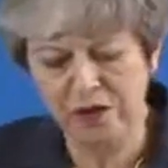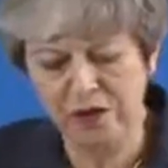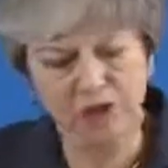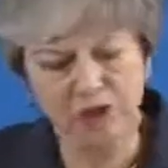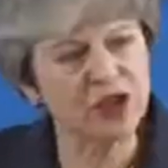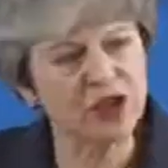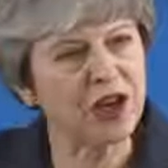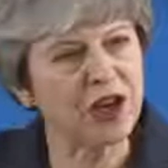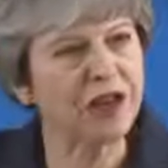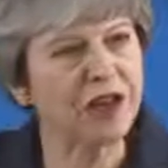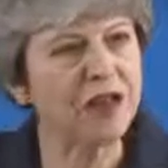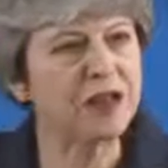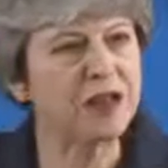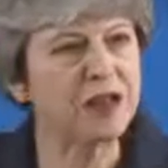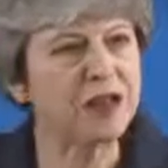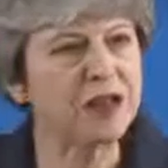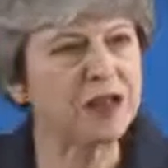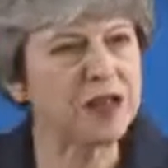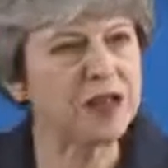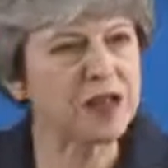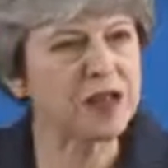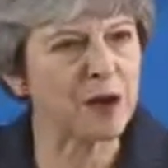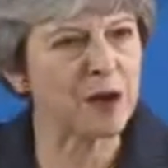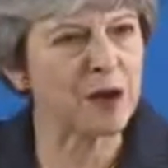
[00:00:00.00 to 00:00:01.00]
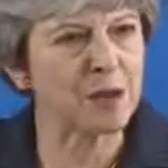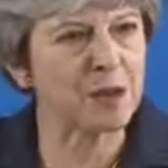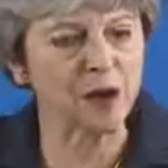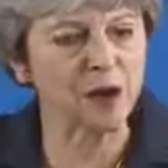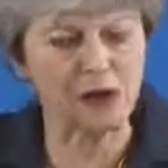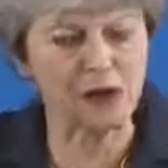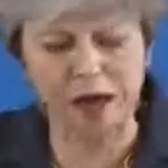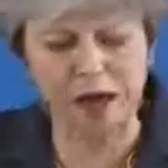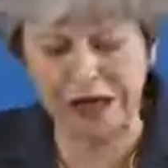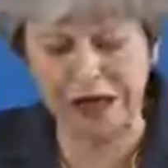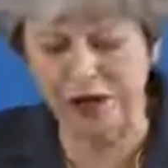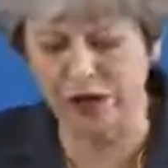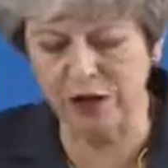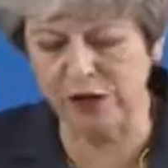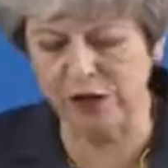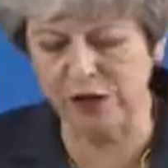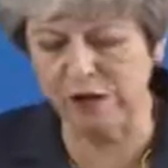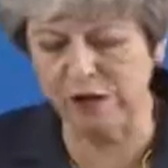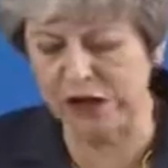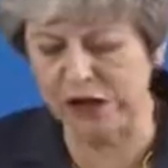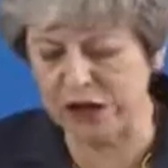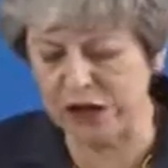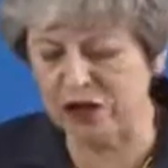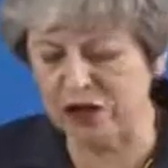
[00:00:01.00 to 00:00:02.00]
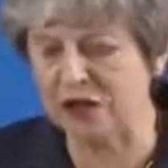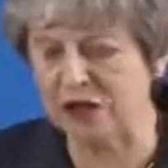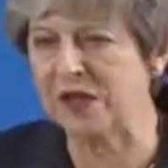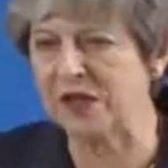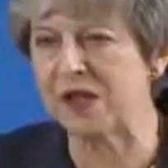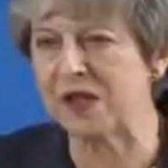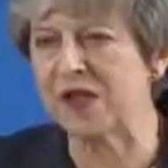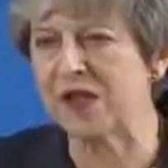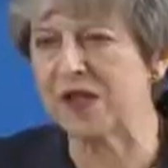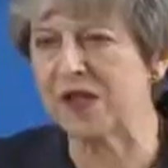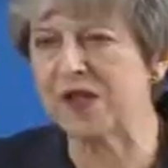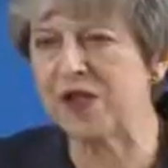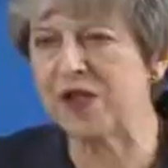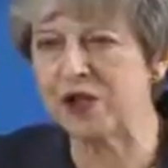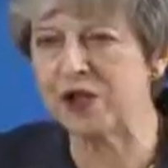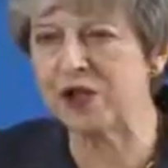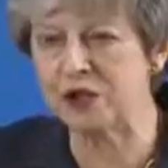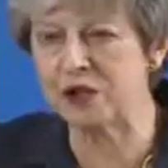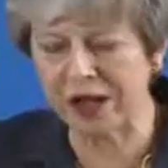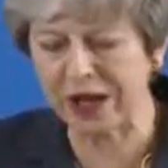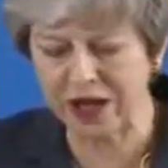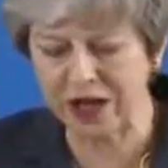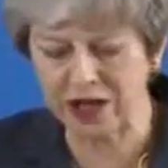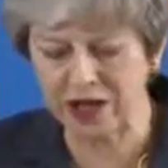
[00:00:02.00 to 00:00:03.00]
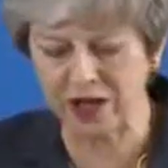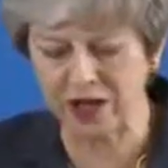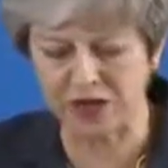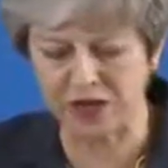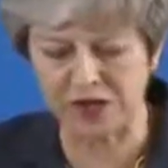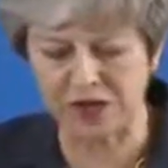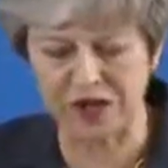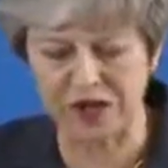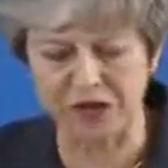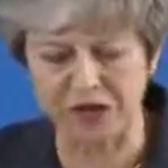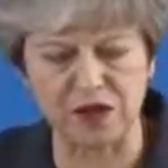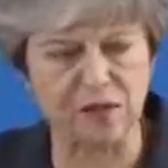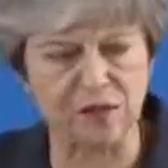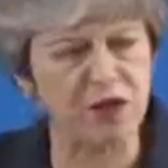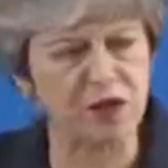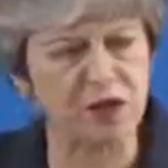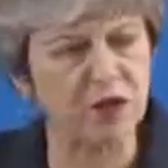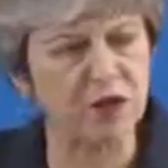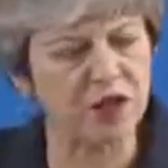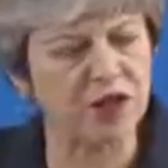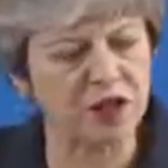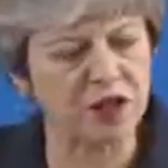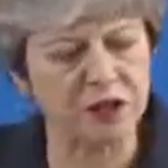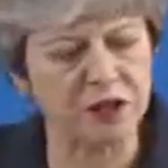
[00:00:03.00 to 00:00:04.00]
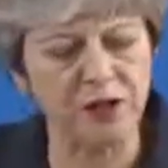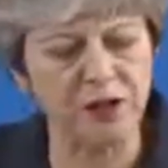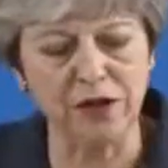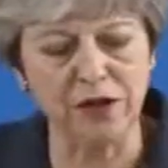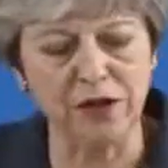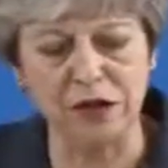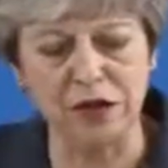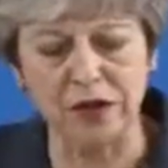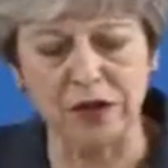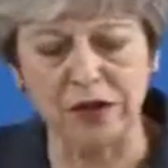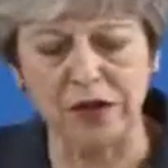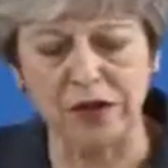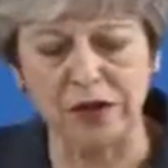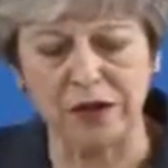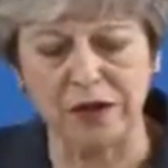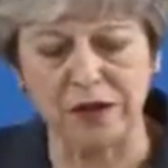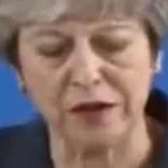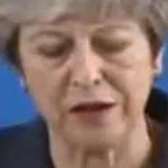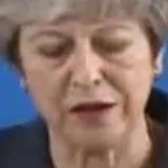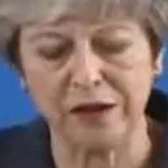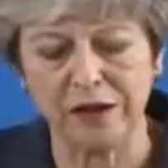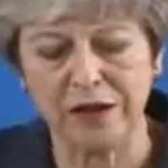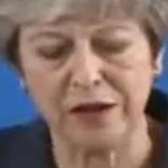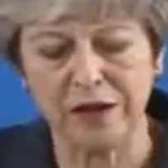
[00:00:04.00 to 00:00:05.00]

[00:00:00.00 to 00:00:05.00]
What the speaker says: retained its separate legal, religious and educational systems within the union.